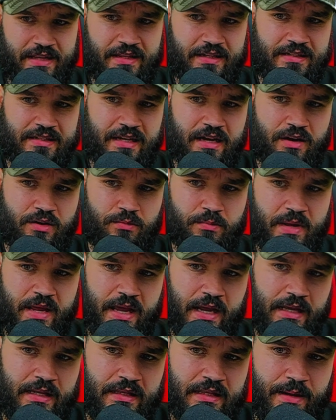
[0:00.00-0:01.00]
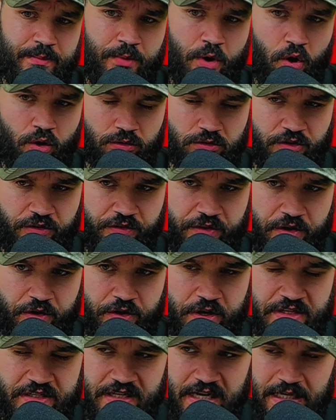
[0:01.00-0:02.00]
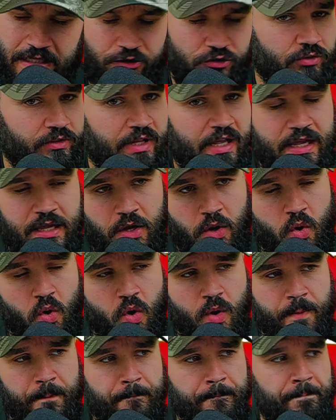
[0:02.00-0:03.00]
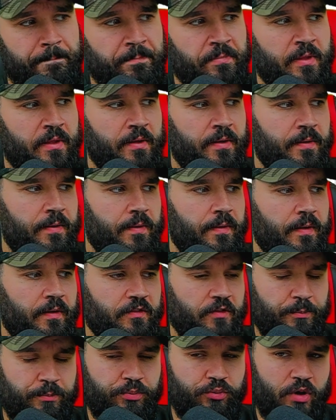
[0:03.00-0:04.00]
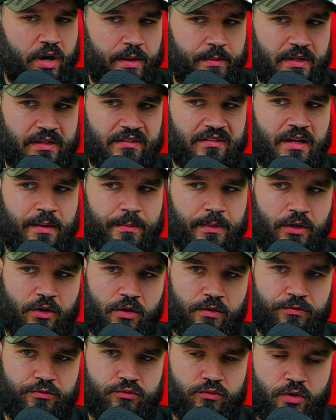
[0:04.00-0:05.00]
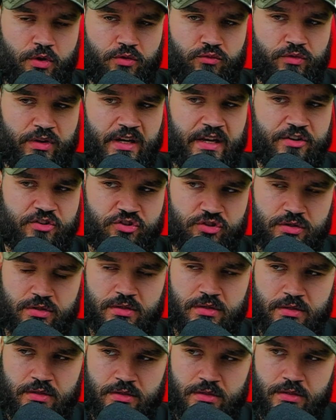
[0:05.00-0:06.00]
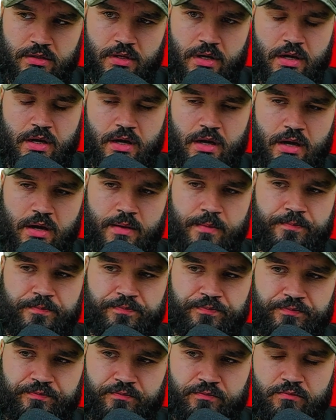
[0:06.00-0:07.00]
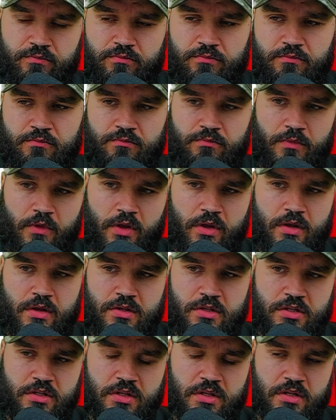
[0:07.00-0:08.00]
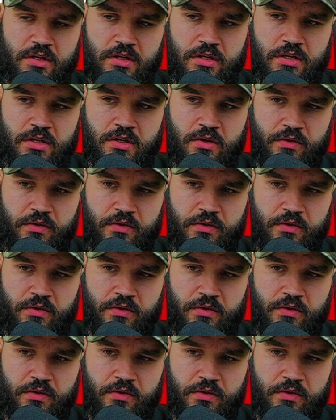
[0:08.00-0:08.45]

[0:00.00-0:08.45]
the town, making them halt their attack. So there you go. That's a prime example of religion. It's, you know,